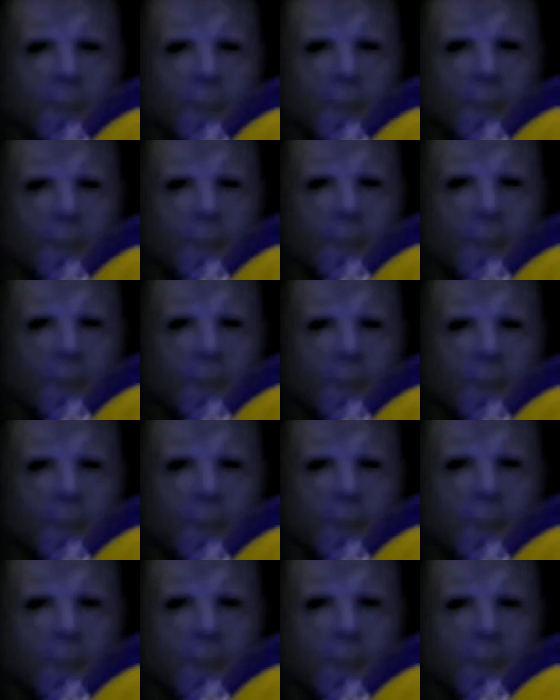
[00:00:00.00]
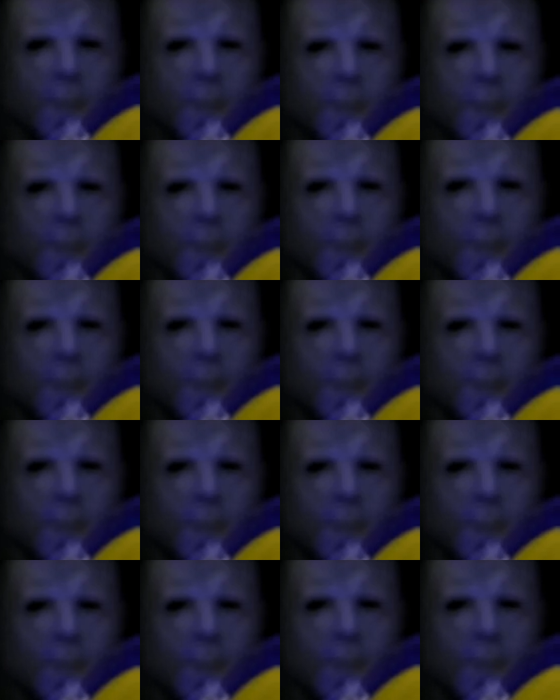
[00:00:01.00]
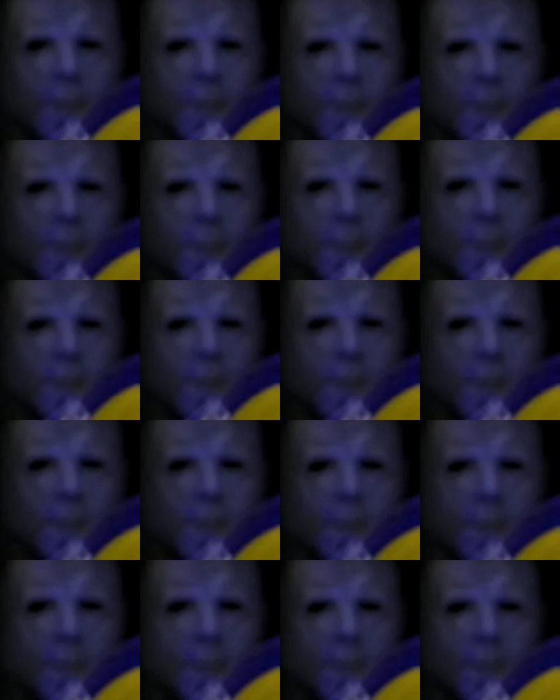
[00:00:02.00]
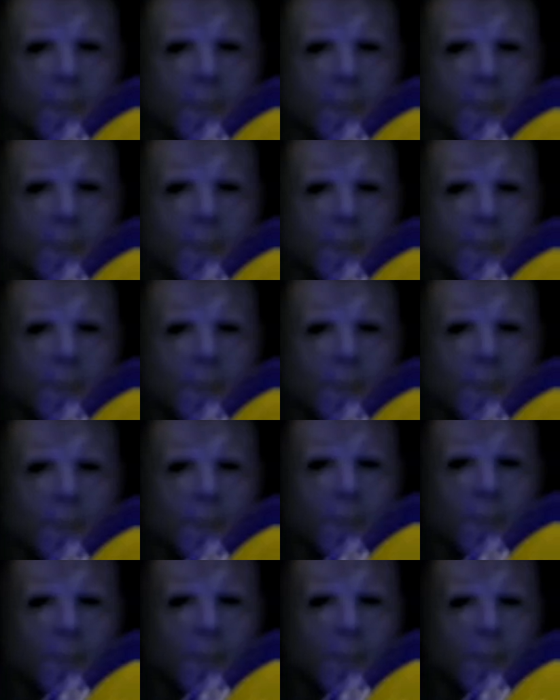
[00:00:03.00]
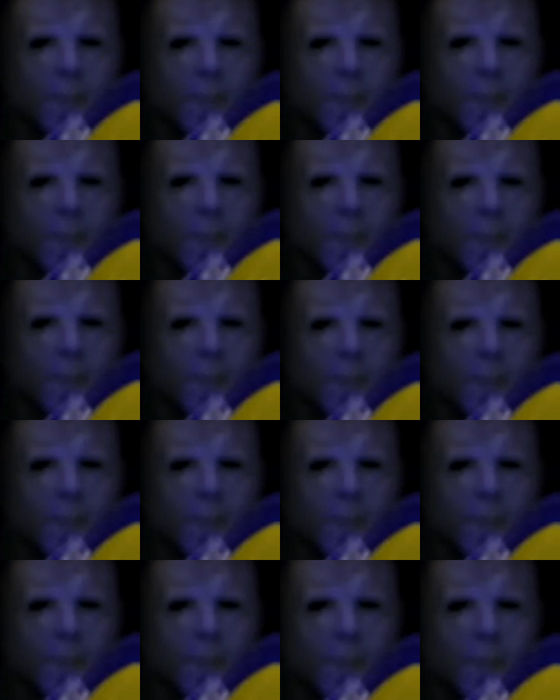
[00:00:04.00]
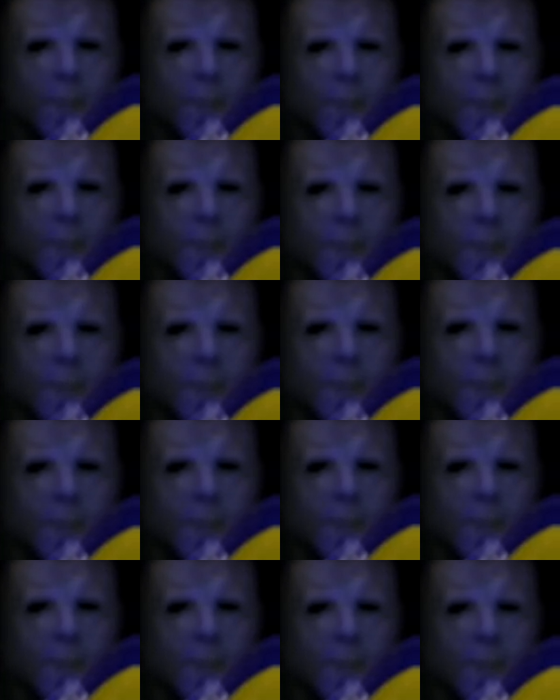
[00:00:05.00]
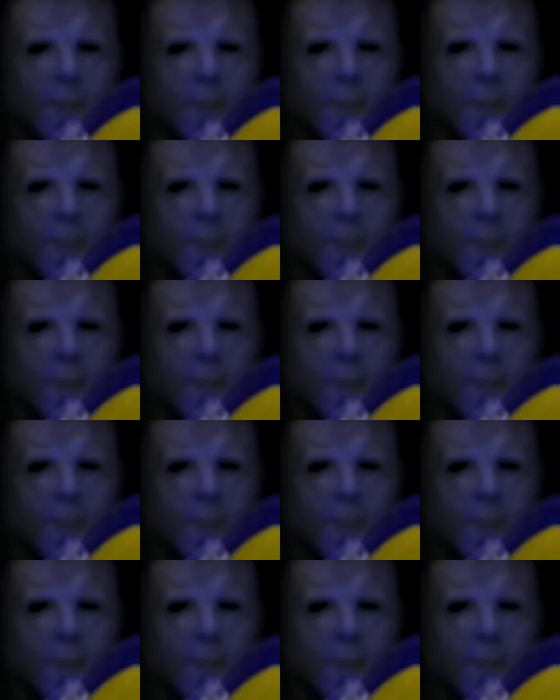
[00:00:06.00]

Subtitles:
[no speech]